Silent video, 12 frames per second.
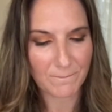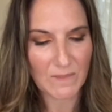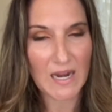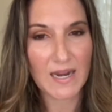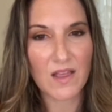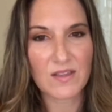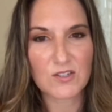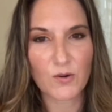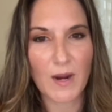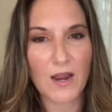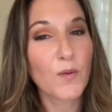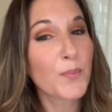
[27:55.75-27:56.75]
Again, these are
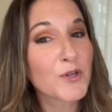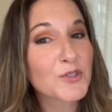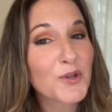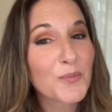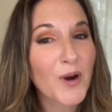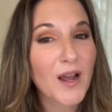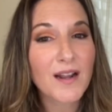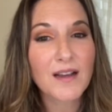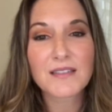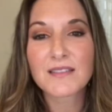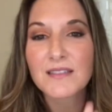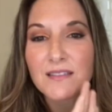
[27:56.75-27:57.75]
my own personal
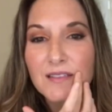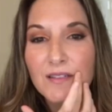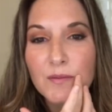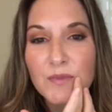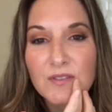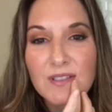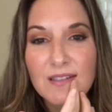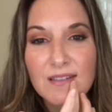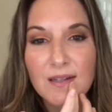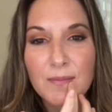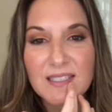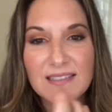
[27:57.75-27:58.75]
products, so I'm using these
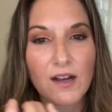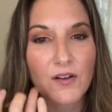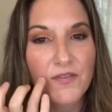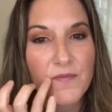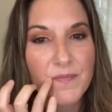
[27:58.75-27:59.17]
on myself.